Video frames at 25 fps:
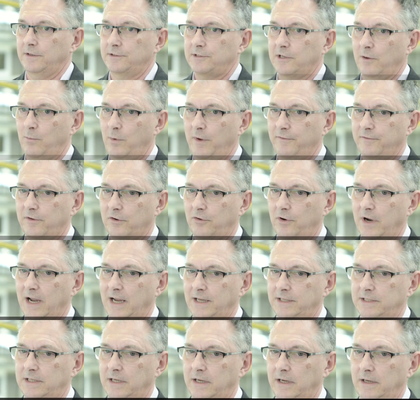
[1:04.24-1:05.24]
So we've
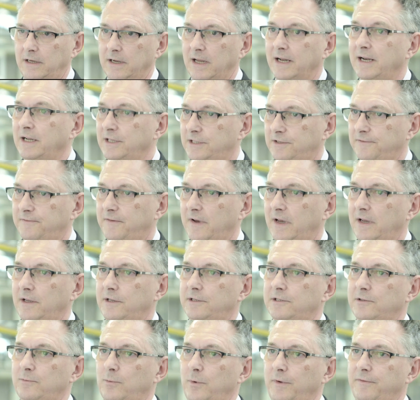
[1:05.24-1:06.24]
created an
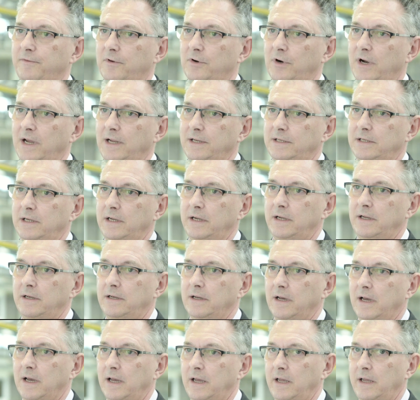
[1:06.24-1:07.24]
interface, we've created
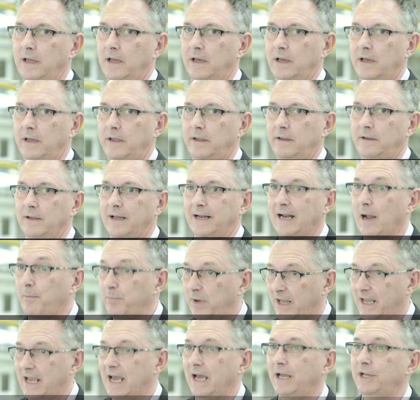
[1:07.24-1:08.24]
an
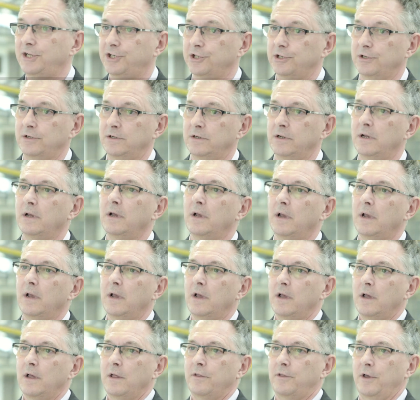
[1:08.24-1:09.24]
application
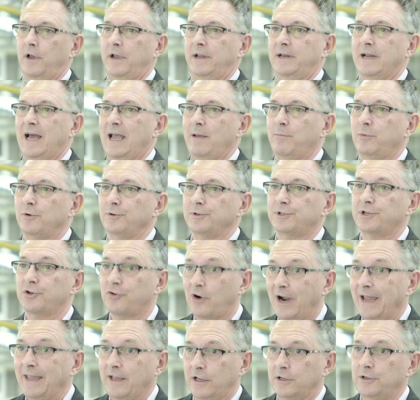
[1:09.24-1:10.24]
that enables
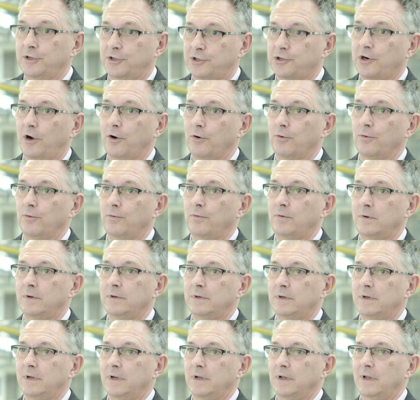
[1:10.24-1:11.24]
crane control
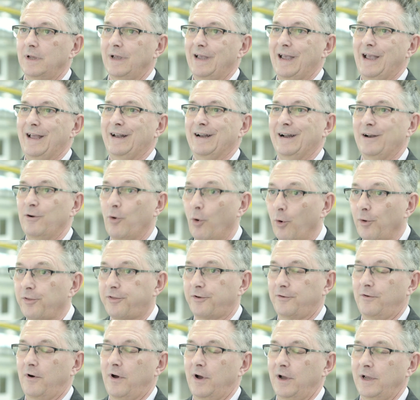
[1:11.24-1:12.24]
in an
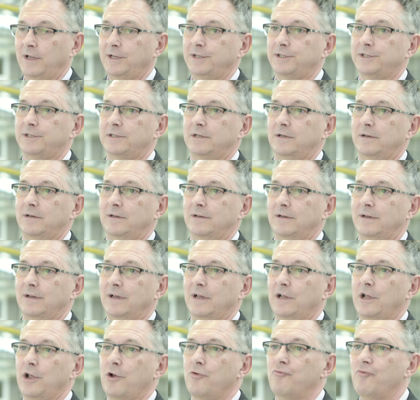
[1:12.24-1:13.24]
authorised,
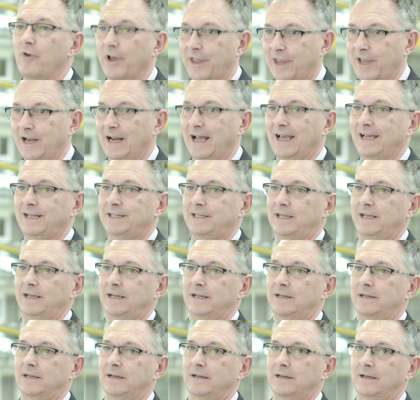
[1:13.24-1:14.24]

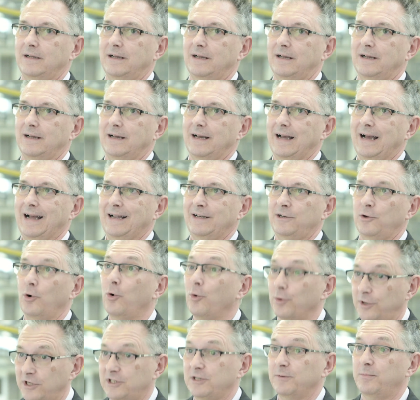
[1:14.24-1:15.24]
regulated and
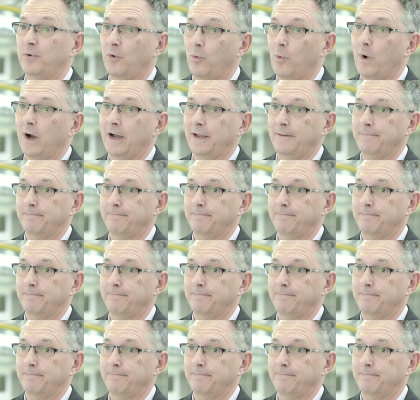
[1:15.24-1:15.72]
auditable way.